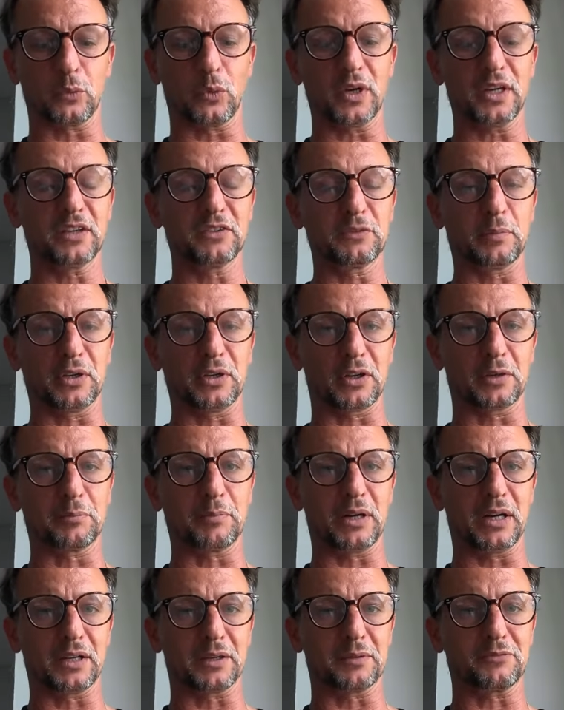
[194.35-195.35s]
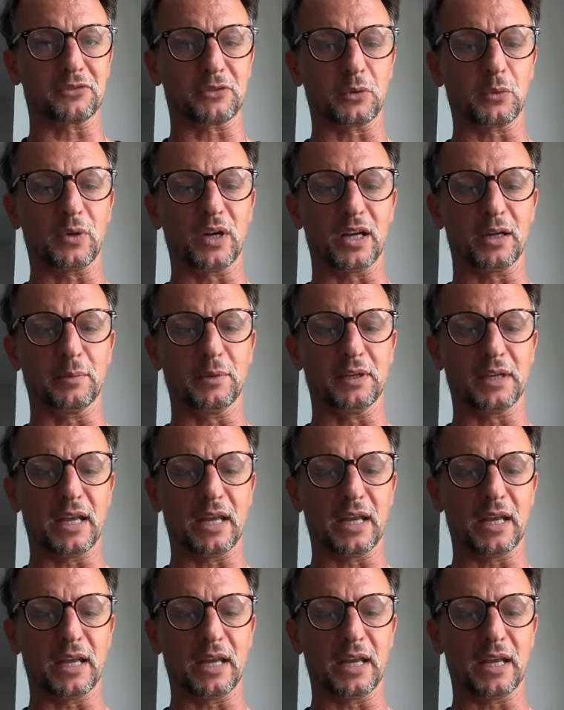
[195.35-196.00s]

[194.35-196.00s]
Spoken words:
What has been our bottom for a while, but